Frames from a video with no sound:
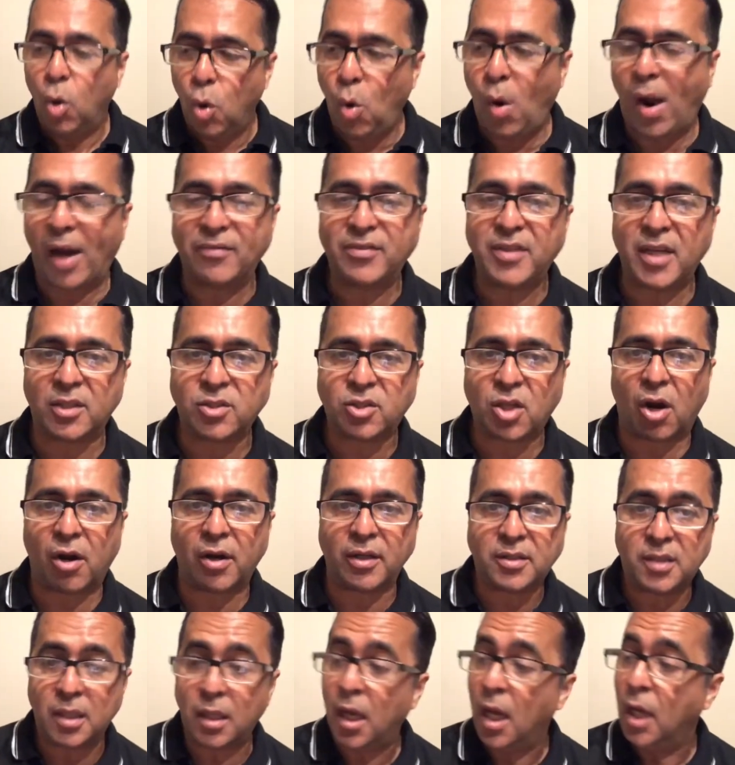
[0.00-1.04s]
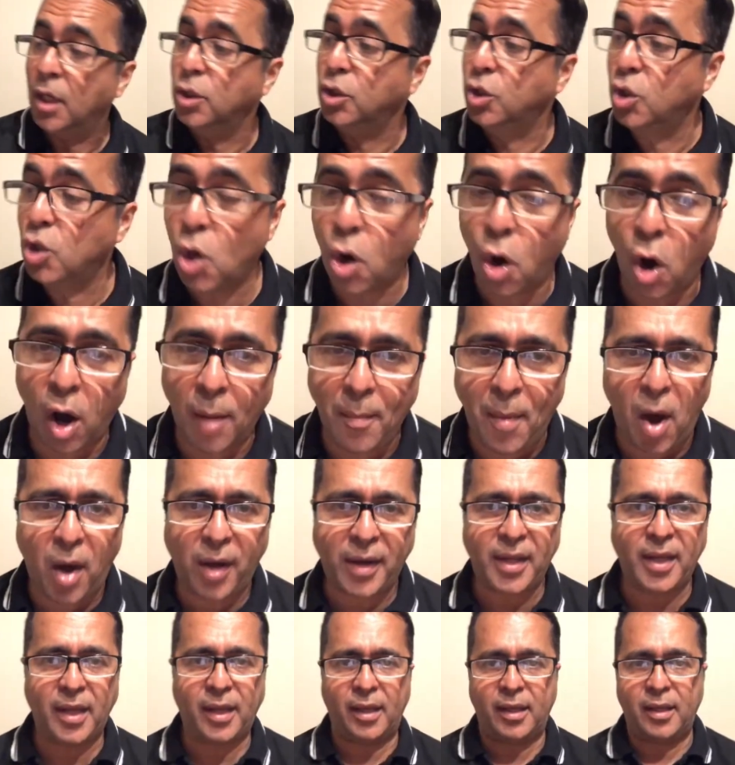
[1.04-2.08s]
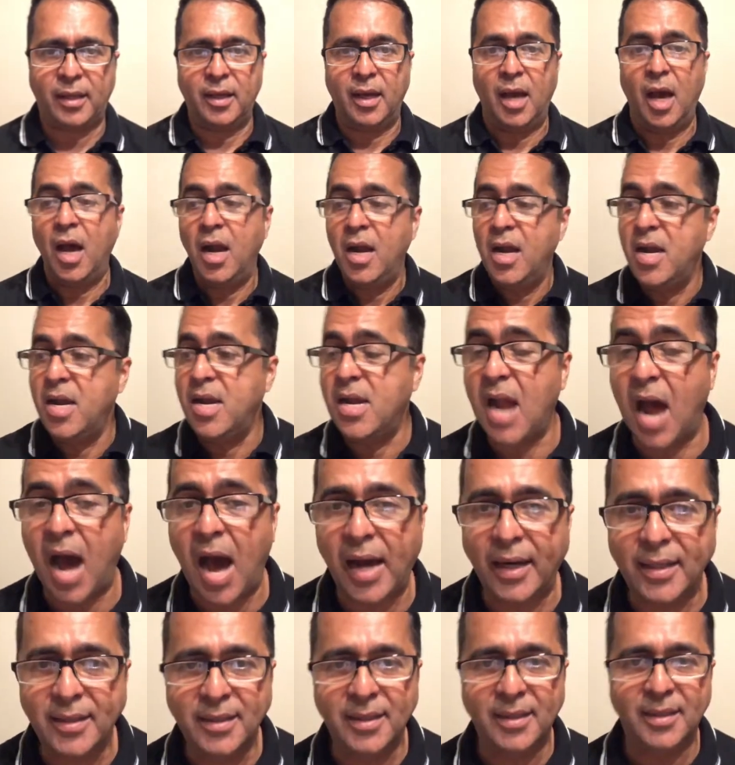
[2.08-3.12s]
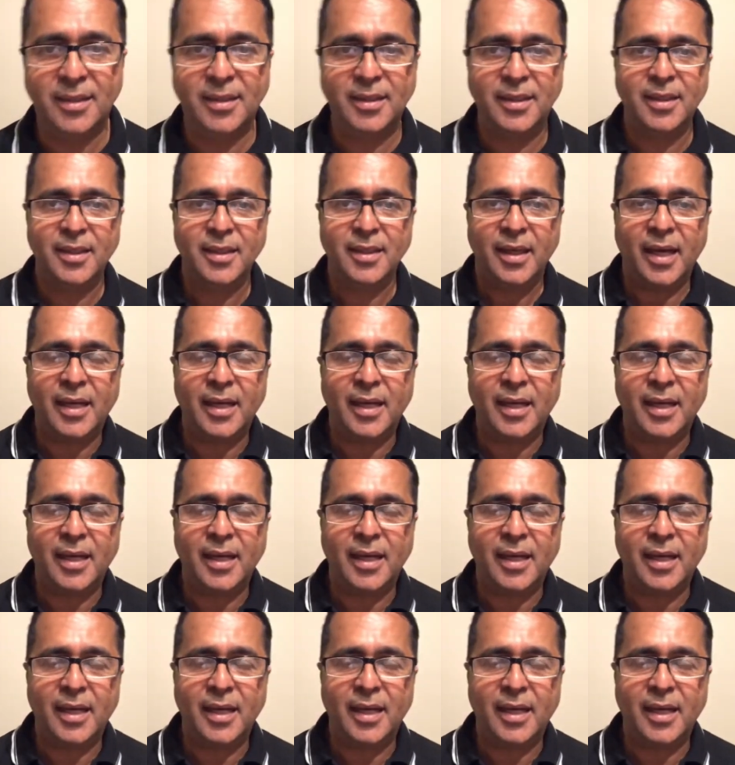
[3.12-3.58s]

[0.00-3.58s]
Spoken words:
Who have the authority? Nobody. None.